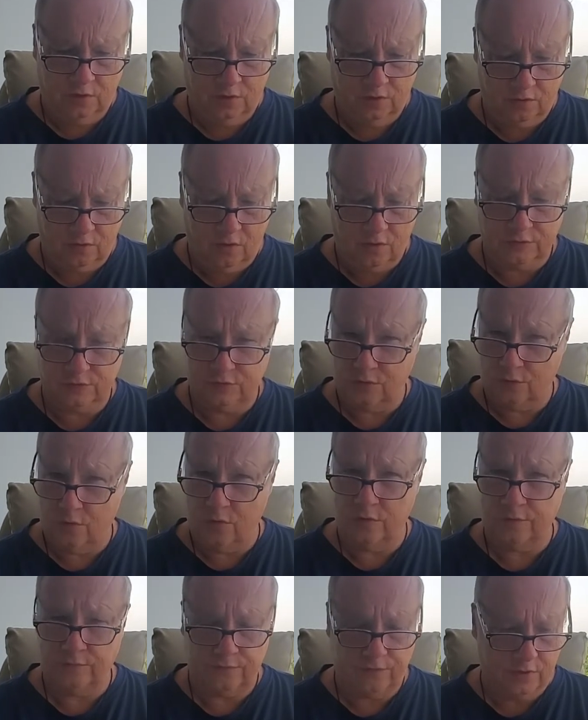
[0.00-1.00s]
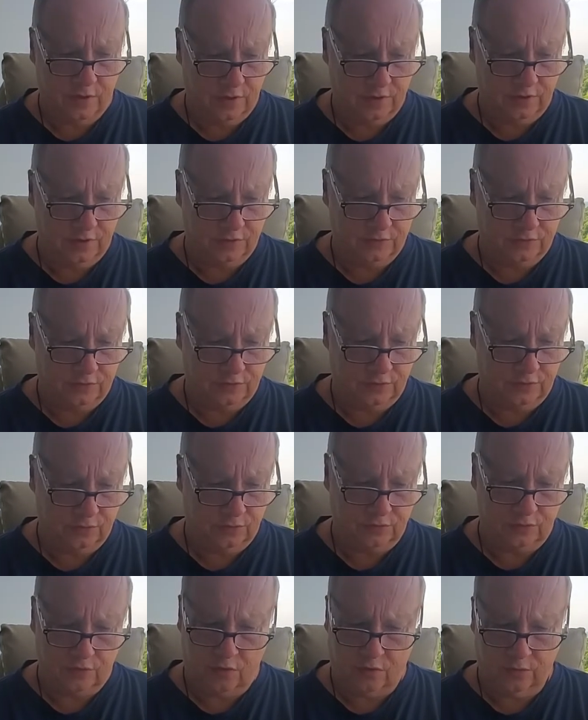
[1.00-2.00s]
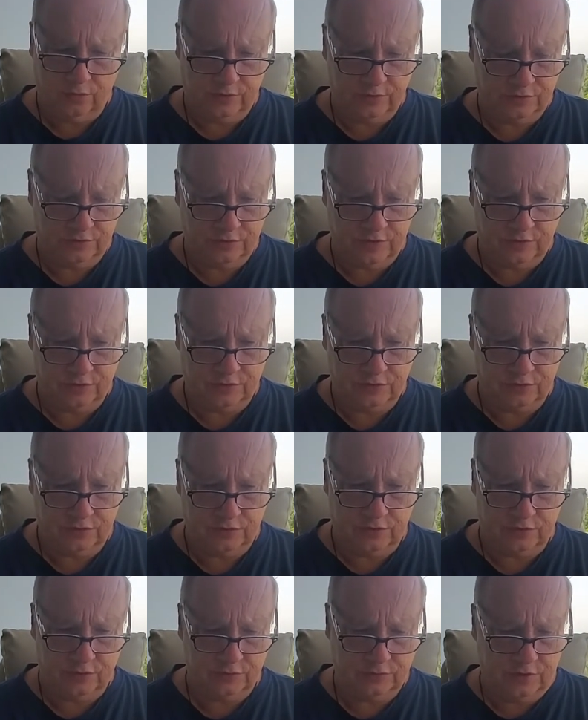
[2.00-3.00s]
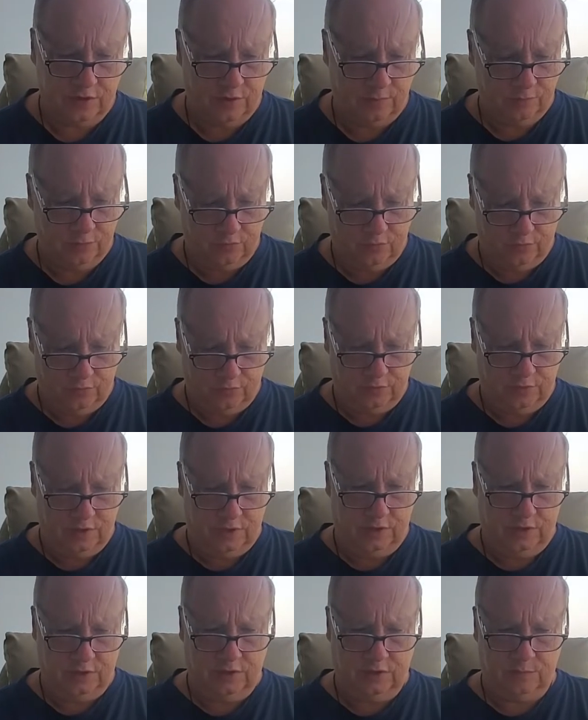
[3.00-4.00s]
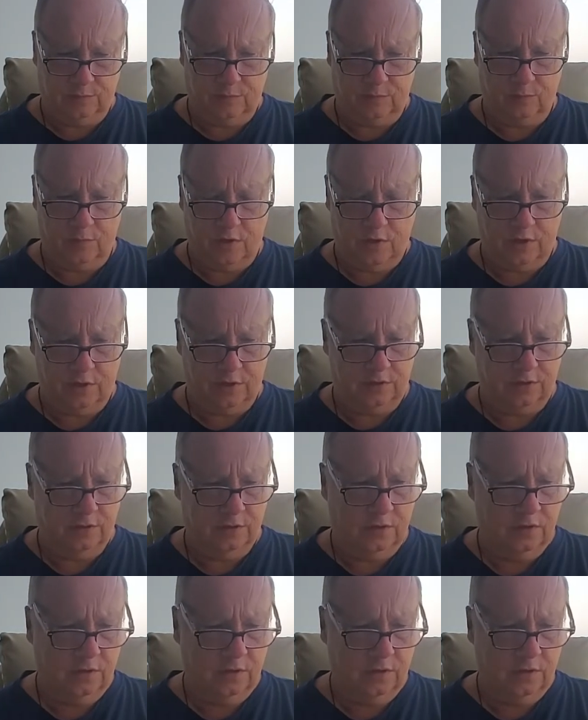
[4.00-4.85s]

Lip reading: Also, on Fridays, too, it's always Sagittarius Capricorn Day, keep in mind.